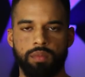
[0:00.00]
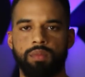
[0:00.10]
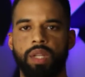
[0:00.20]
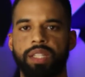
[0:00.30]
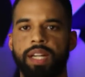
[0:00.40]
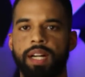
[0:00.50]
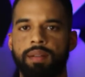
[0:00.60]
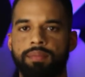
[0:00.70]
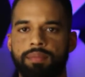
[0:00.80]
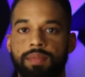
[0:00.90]
Ta-da!
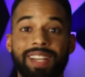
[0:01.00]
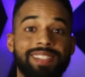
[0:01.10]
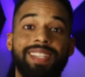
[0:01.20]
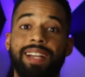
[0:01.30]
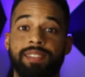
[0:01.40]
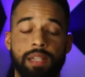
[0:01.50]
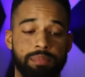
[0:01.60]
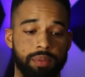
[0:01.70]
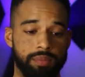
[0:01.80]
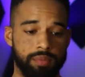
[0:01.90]
It's that
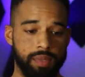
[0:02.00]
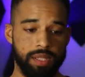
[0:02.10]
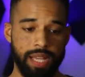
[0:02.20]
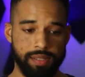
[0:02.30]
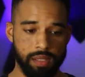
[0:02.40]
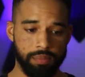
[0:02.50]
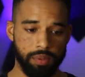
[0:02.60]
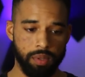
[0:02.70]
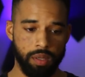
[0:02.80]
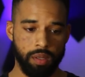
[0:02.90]
simple. It's that simple.
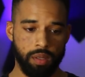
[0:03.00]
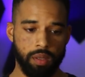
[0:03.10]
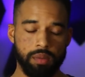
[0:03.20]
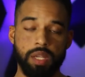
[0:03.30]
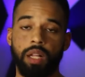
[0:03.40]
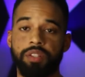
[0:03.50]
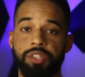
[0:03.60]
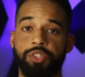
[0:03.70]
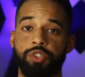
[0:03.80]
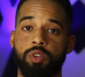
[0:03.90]
I'm telling you, it's a
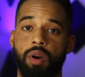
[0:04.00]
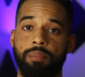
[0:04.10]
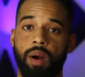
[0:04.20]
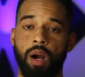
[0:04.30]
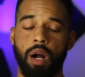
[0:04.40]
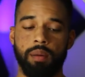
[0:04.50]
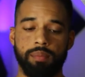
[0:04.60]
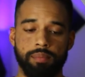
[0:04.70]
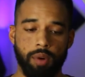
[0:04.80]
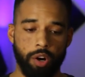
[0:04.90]
digital
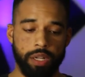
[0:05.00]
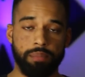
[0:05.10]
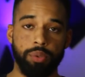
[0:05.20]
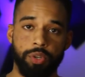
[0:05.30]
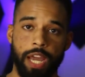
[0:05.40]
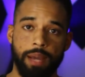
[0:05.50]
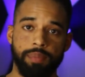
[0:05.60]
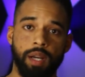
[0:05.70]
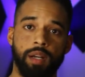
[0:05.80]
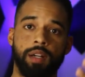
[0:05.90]
marketing bootcamp.
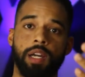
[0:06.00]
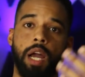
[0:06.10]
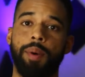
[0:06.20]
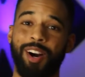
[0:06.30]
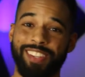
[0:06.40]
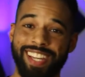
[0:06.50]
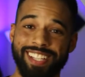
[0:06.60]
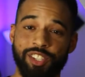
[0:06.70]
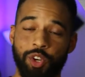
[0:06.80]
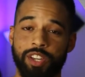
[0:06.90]
Come on
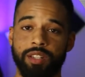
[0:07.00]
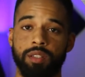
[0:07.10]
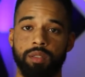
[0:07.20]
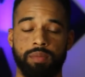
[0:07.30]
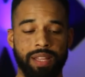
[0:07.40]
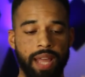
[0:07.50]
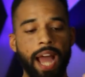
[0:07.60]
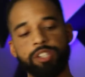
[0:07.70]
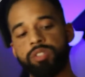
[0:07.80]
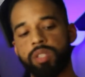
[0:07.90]
in so you can learn and
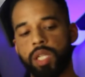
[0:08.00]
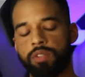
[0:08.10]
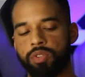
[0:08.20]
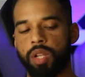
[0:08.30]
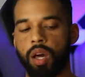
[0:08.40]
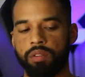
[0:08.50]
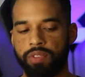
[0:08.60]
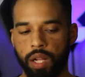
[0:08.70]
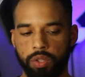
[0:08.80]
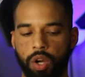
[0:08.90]
actually deliver a lot of
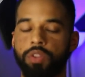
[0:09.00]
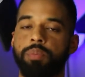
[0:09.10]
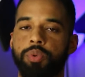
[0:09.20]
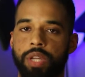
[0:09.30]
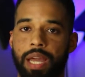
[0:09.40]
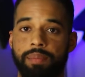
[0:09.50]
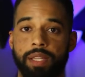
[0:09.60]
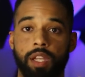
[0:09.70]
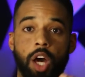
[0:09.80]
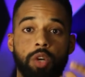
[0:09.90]
value on the bootcamp and
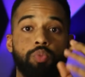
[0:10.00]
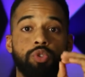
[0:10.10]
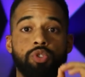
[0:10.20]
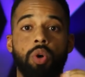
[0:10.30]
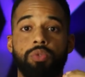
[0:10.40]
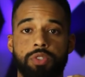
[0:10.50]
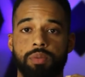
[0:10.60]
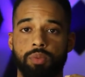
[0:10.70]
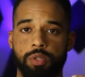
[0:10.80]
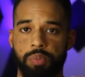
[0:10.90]
a lot of results,
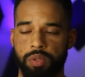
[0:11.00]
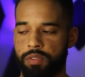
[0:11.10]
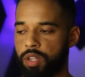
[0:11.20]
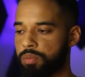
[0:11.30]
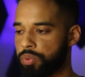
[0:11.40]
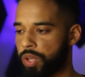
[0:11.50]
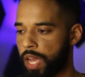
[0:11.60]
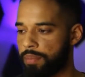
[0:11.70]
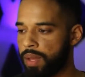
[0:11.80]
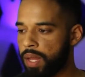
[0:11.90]
most importantly, on the
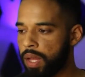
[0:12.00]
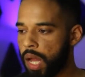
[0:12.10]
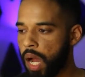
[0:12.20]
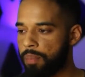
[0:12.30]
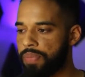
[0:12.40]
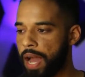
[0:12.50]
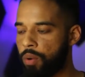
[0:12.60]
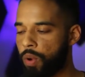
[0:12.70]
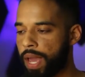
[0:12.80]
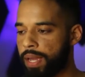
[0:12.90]
bootcamp. That
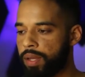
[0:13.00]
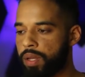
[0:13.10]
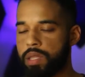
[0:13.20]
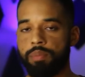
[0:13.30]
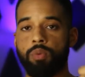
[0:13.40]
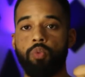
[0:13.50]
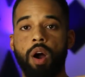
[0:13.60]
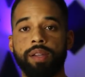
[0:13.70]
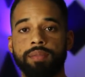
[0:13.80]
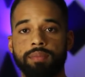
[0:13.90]
way, number
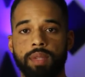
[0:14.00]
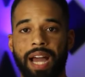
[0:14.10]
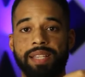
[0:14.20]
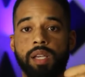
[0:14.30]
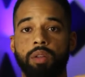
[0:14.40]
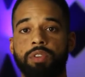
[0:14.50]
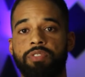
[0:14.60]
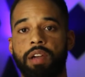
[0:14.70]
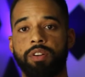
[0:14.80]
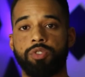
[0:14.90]
one, I sell the
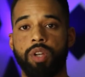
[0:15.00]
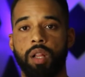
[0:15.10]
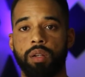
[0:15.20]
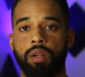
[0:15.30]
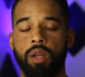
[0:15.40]
$500